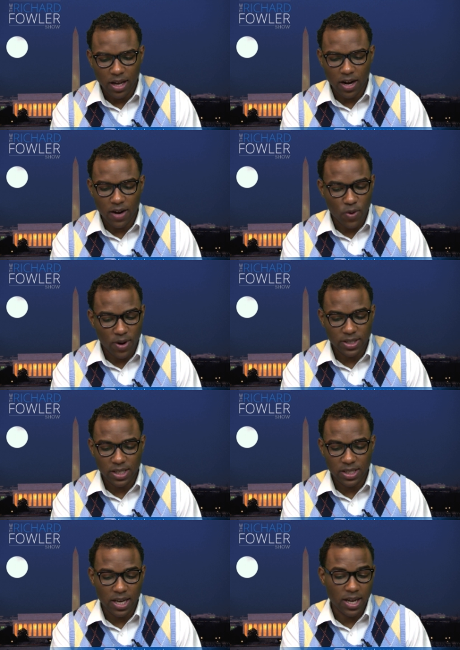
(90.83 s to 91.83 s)
And of course, he
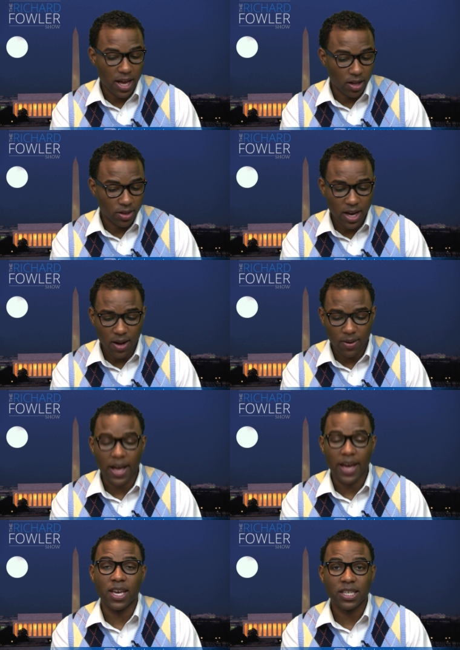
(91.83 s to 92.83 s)
said, hell no.
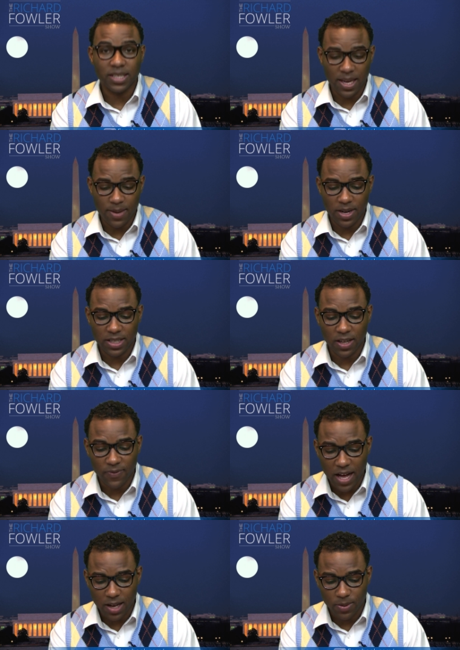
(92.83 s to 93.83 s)
And in a statement, he said the
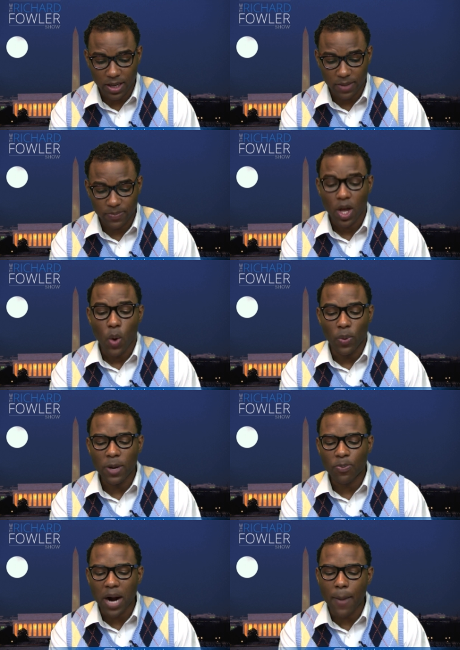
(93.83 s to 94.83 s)
following: "We
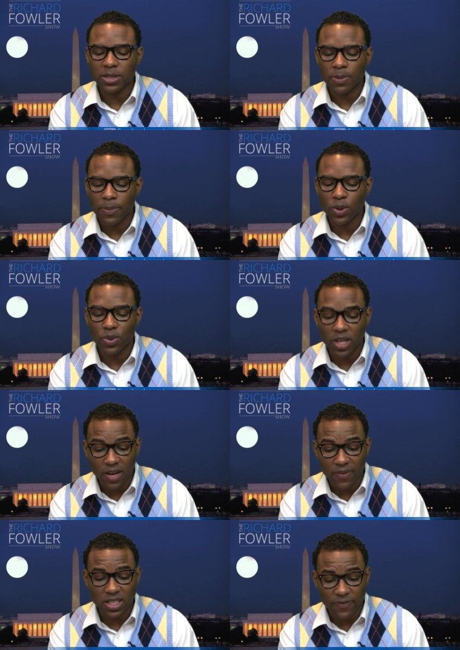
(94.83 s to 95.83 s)
promise people who
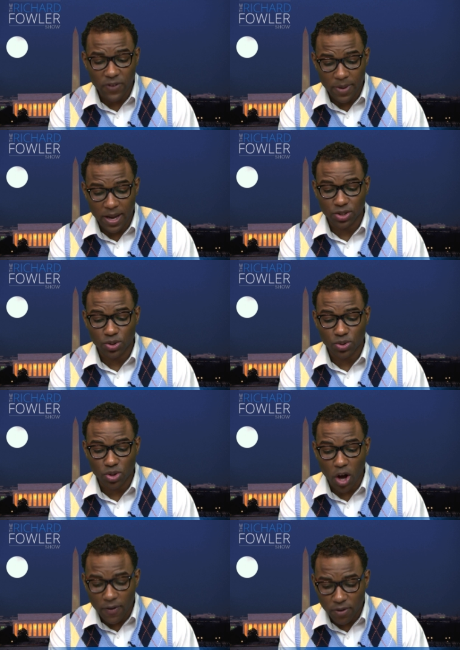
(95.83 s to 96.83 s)
give us information to
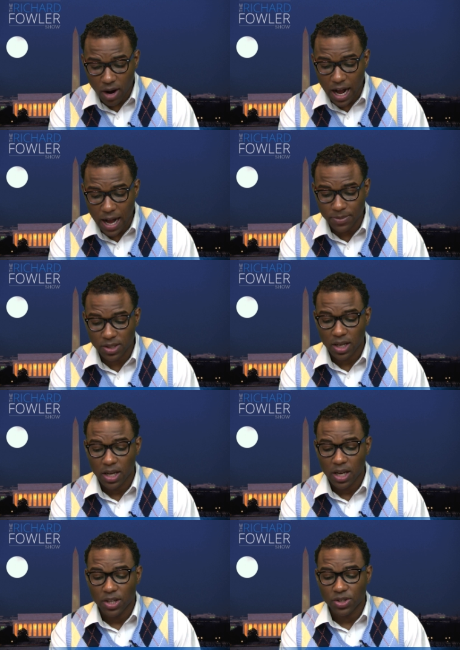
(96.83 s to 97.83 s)
solve crimes
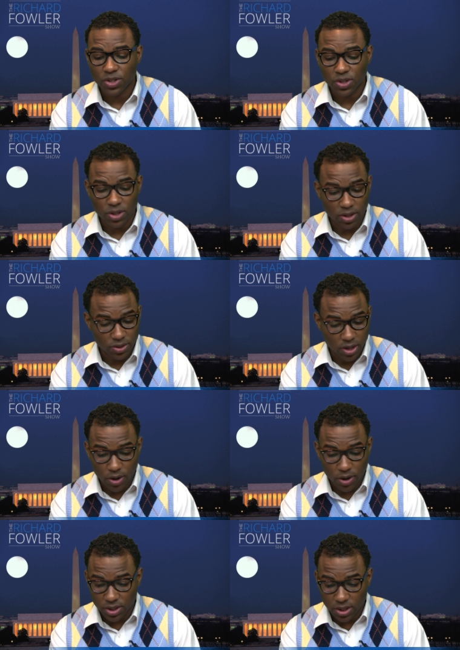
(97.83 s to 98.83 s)

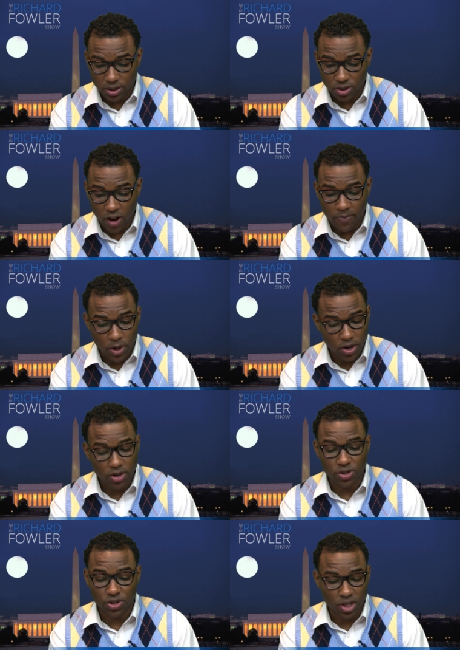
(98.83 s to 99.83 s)
or to solve
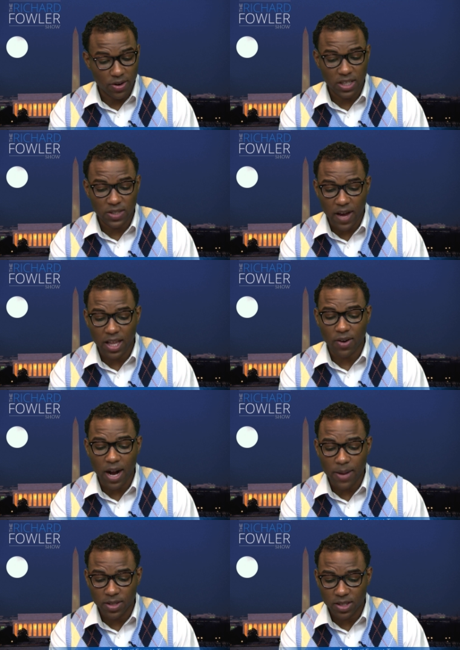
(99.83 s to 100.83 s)
murders or serious violent
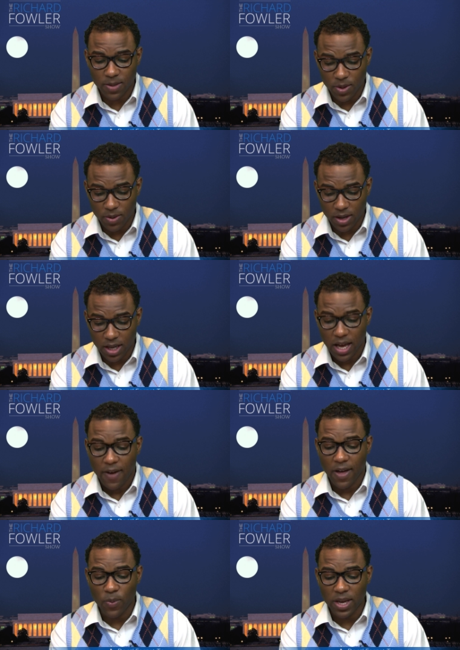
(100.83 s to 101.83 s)
crimes in this community
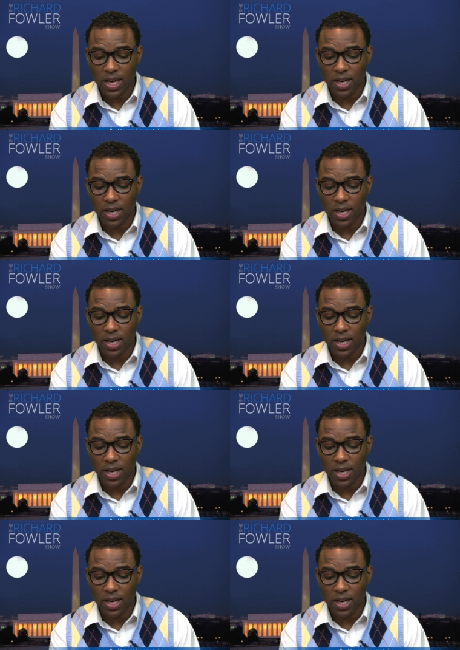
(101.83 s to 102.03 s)
that